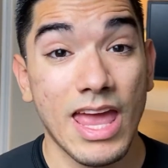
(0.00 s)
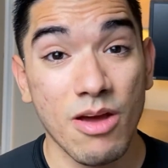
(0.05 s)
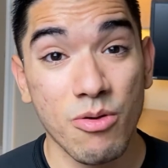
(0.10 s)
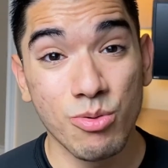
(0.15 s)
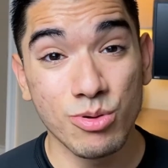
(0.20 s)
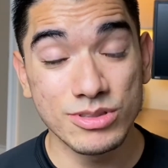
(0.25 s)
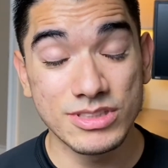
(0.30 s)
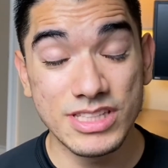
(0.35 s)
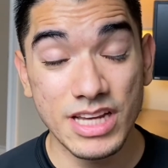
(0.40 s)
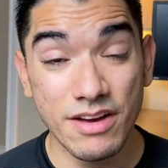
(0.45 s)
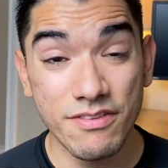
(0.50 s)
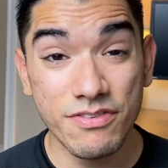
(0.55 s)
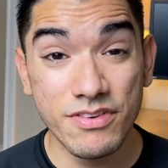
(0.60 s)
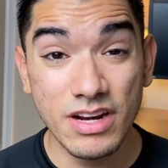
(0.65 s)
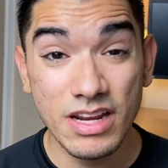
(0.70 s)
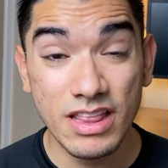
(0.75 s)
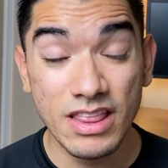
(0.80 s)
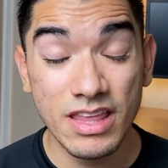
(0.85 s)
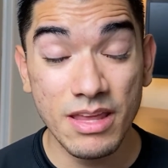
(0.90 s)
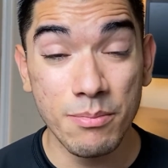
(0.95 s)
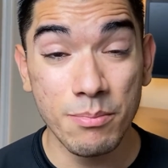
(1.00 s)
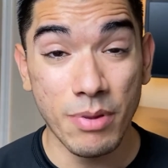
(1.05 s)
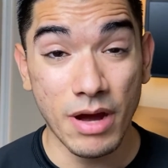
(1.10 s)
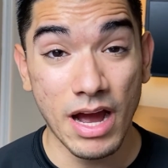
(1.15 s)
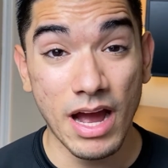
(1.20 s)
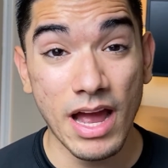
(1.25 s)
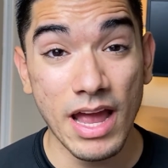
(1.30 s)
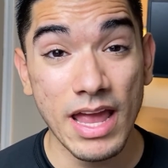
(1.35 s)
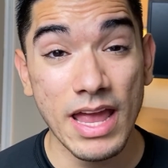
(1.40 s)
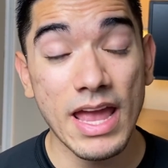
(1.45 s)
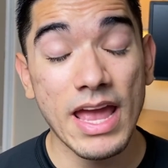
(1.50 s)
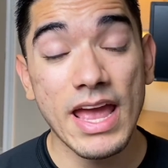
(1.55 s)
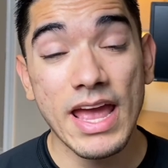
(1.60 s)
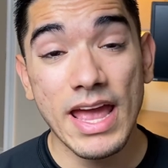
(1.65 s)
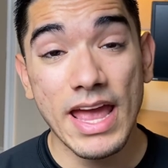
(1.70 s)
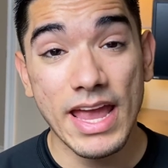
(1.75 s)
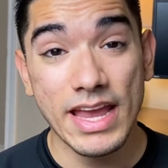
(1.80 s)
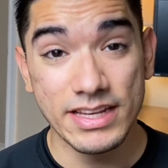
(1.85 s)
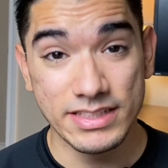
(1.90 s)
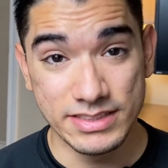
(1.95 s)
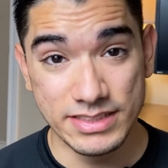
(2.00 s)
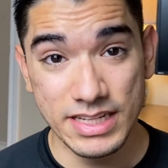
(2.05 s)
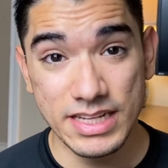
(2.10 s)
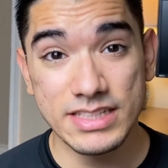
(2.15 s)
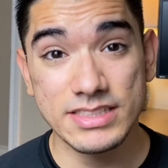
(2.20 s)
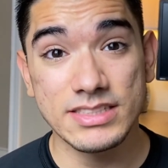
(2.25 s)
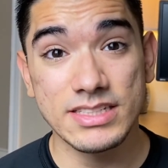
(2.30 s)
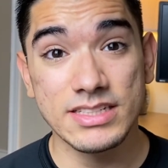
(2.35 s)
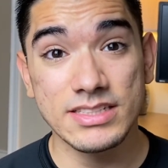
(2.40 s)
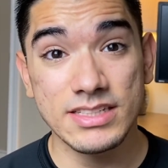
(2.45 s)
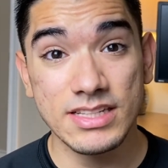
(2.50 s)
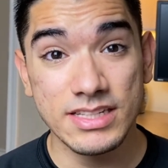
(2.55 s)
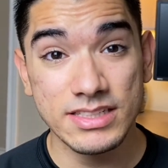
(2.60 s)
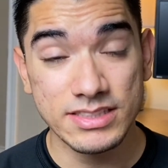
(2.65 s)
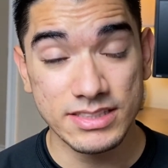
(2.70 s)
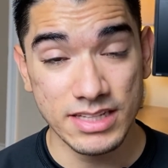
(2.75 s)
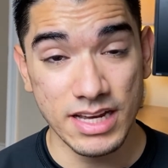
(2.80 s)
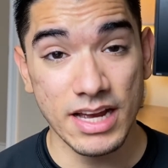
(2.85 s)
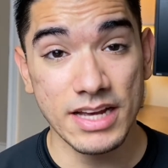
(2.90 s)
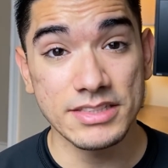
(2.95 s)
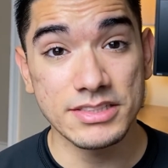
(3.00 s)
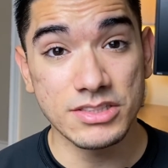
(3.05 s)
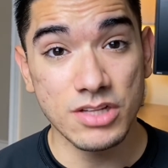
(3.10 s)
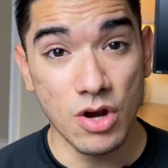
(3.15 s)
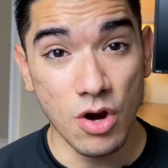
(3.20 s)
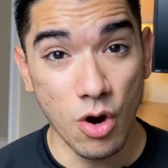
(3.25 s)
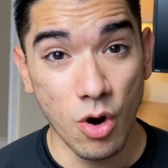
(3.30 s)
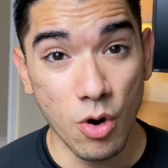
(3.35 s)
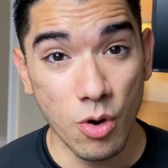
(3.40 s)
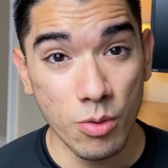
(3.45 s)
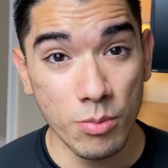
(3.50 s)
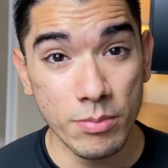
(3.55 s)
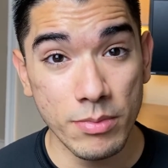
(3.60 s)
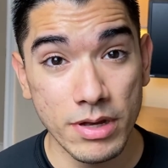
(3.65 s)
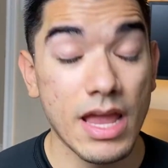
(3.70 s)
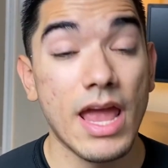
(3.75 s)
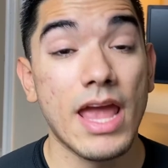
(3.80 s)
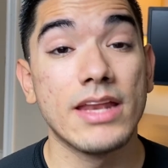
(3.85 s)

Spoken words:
it will definitely buy a decently sized home